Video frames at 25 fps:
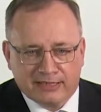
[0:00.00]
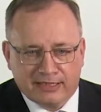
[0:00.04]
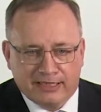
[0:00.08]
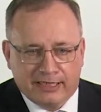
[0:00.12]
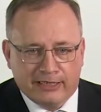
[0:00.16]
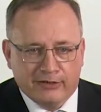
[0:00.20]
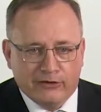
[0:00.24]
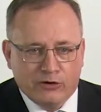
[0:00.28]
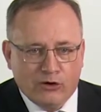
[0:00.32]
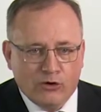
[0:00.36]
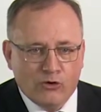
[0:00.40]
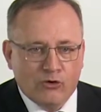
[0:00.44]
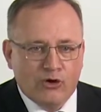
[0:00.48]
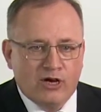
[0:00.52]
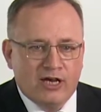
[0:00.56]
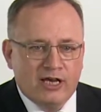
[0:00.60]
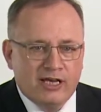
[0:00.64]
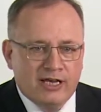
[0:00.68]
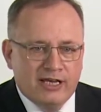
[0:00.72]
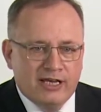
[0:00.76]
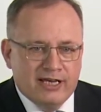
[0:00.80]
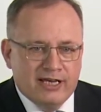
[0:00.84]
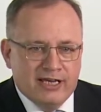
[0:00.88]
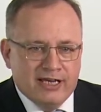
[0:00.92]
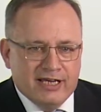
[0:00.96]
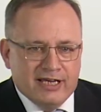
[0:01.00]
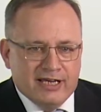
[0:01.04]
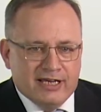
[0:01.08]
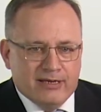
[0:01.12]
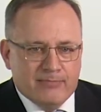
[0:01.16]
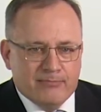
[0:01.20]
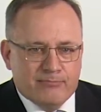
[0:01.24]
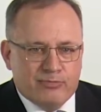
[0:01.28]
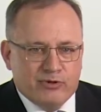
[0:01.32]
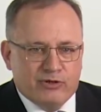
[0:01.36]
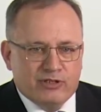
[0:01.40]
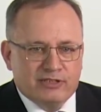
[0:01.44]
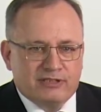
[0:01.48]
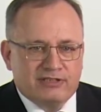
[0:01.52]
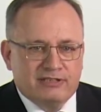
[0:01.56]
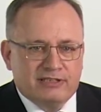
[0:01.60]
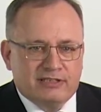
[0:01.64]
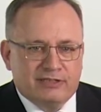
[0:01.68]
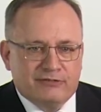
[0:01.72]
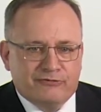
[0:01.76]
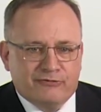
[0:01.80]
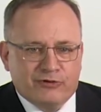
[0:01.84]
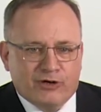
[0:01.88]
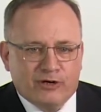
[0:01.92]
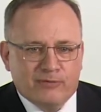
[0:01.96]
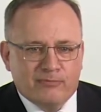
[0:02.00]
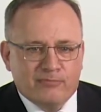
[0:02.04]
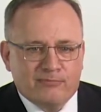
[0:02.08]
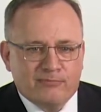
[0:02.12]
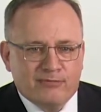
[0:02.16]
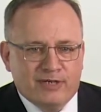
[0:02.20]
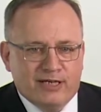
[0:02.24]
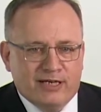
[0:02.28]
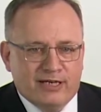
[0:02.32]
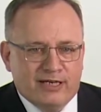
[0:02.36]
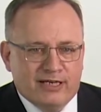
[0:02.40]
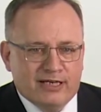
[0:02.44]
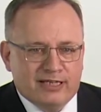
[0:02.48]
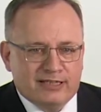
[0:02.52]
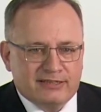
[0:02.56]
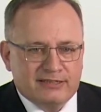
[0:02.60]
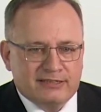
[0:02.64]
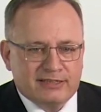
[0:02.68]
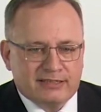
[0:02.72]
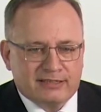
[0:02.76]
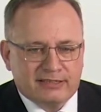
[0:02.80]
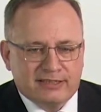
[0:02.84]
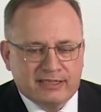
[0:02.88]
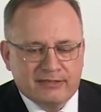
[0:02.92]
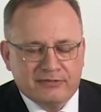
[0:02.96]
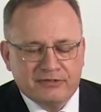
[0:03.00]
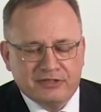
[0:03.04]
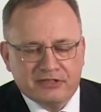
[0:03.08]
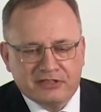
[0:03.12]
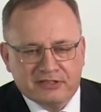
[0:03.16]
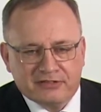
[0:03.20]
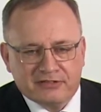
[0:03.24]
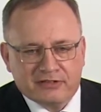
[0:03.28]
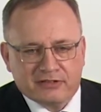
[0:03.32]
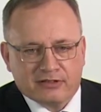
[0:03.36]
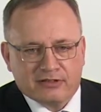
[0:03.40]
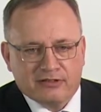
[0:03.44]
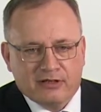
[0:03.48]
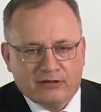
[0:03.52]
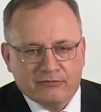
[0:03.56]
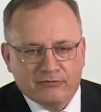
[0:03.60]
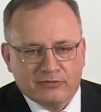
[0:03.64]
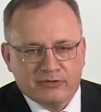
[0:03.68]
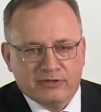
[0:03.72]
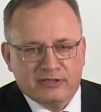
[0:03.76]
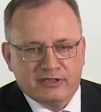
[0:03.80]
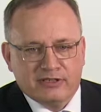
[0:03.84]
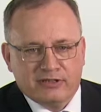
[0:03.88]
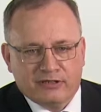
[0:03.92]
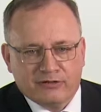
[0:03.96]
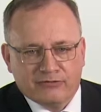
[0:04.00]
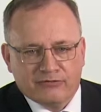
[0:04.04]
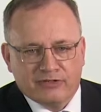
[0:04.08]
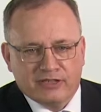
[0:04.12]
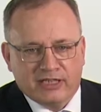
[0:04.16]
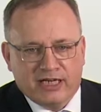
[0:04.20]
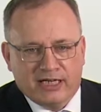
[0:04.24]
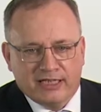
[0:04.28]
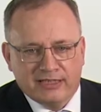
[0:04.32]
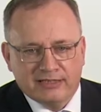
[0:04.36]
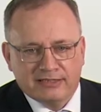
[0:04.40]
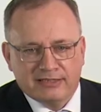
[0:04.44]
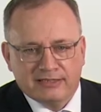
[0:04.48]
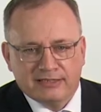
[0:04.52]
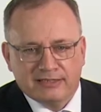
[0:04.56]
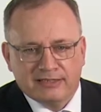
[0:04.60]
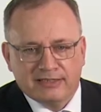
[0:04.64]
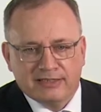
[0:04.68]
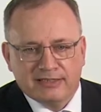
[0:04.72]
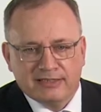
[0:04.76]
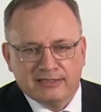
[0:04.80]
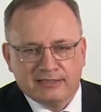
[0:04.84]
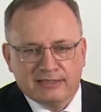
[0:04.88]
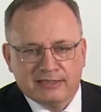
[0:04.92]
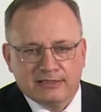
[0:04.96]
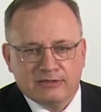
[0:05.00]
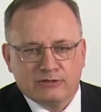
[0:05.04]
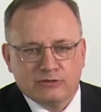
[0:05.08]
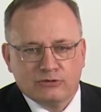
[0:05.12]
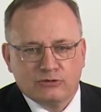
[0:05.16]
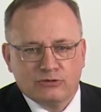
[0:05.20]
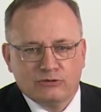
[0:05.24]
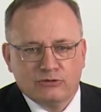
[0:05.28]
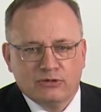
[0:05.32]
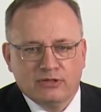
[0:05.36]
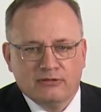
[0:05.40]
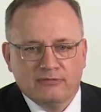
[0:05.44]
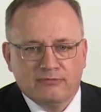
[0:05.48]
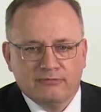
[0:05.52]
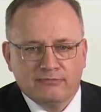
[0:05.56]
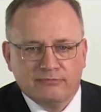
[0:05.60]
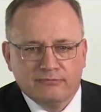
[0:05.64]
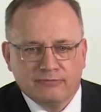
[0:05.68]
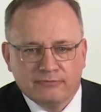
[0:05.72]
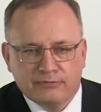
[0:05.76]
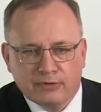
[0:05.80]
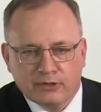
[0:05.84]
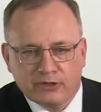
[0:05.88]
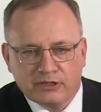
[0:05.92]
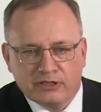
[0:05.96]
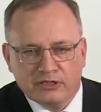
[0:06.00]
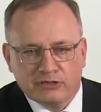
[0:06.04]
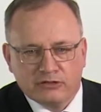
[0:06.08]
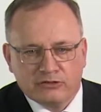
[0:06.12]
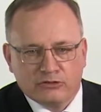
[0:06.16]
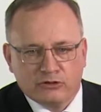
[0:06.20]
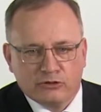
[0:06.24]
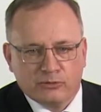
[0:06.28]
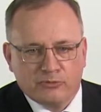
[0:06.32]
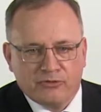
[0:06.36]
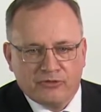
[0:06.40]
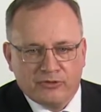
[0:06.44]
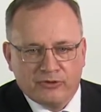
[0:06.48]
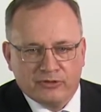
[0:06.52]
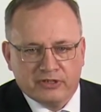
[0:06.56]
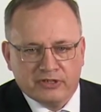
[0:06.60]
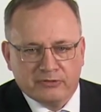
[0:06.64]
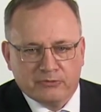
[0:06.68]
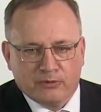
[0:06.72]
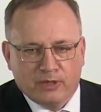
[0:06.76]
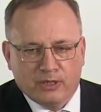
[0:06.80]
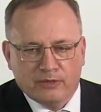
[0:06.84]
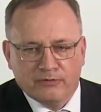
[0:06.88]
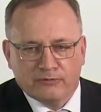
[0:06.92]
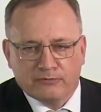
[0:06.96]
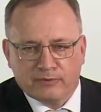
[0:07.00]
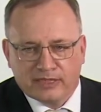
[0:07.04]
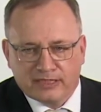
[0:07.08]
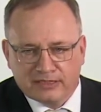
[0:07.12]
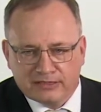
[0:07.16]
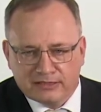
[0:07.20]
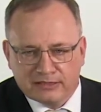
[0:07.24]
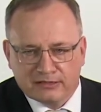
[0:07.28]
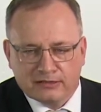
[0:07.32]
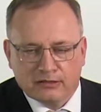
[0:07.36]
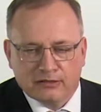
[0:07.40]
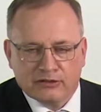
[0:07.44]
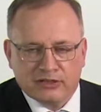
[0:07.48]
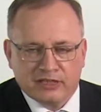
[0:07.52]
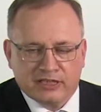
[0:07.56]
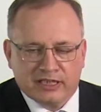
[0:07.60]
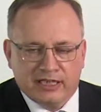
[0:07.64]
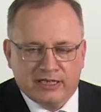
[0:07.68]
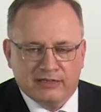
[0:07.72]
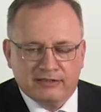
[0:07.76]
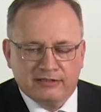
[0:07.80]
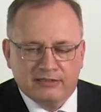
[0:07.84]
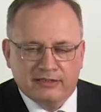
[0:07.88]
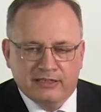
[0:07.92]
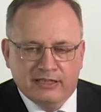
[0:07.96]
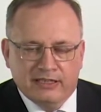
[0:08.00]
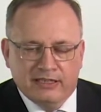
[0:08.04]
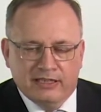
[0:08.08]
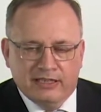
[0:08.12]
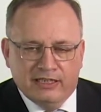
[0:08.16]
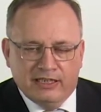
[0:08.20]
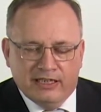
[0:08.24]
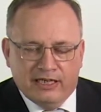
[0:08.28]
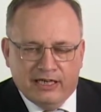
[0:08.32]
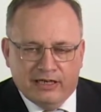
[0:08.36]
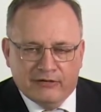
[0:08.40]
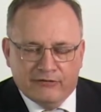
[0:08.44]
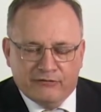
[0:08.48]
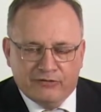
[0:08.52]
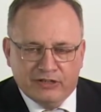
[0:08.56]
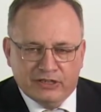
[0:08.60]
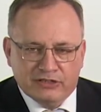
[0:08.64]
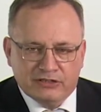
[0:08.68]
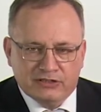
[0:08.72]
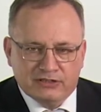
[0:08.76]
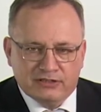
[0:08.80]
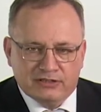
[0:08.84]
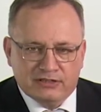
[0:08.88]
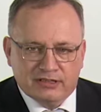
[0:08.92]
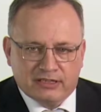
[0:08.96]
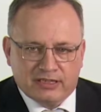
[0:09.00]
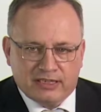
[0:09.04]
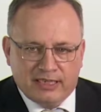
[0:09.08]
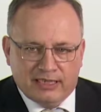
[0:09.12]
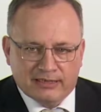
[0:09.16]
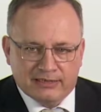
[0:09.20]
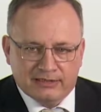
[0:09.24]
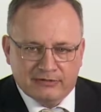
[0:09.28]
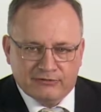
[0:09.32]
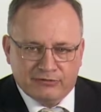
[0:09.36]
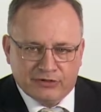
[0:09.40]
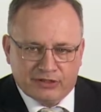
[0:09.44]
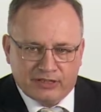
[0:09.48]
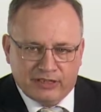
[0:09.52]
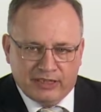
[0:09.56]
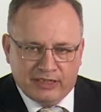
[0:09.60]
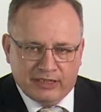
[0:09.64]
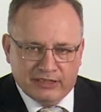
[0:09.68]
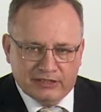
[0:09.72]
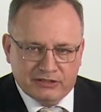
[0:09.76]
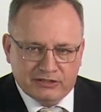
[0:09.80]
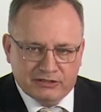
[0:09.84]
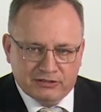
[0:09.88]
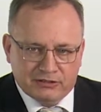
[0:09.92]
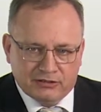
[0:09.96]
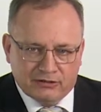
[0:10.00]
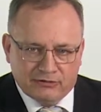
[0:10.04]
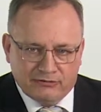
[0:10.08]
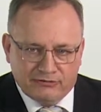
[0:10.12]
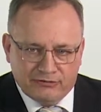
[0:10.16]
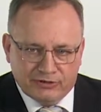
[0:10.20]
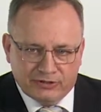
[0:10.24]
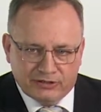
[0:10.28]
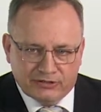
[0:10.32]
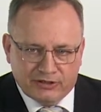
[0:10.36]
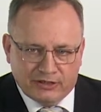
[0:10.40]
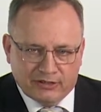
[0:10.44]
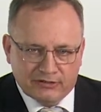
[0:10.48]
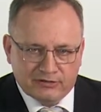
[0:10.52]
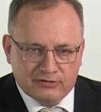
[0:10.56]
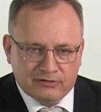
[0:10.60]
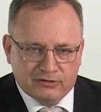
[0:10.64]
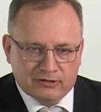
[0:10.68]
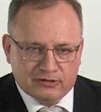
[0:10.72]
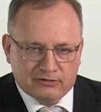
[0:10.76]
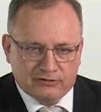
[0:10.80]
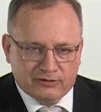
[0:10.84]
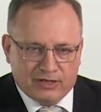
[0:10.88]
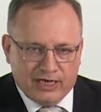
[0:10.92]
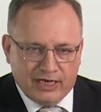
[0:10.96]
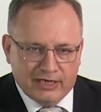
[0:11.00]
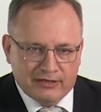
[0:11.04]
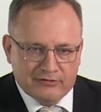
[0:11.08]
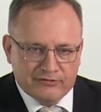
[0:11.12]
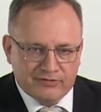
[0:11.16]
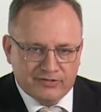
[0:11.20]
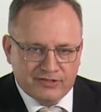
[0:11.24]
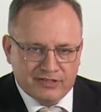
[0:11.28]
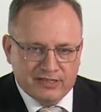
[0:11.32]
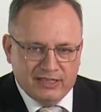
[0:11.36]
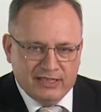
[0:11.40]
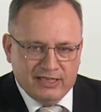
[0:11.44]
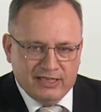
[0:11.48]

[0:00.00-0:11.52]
And I know him personally from his activity as a convener of the ICTC2 Working Group 31, where he's looking at efficiency classification of industrial drives.